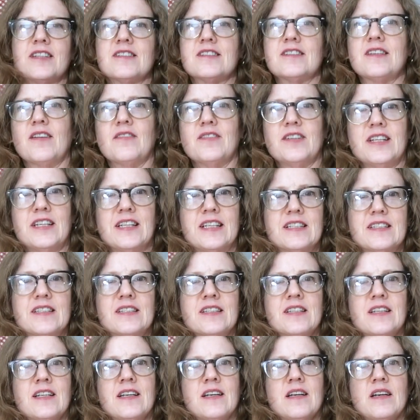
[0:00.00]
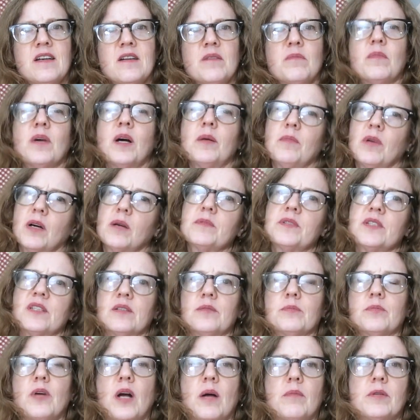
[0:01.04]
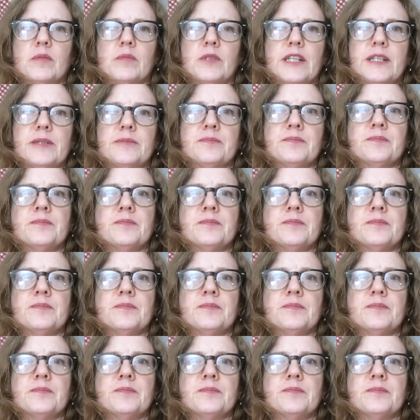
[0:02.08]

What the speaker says: 70s. My mom too, probably.